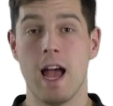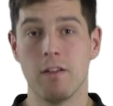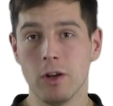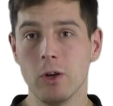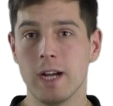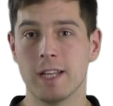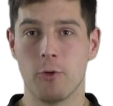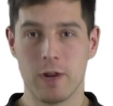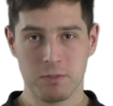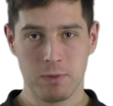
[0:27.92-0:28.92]
Have a look at
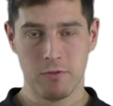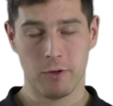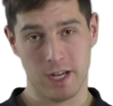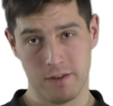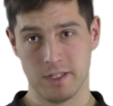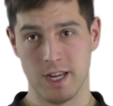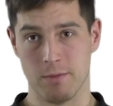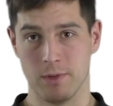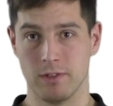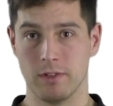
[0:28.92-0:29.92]
the recipe for the if
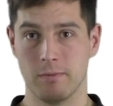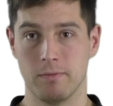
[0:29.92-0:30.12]
statement.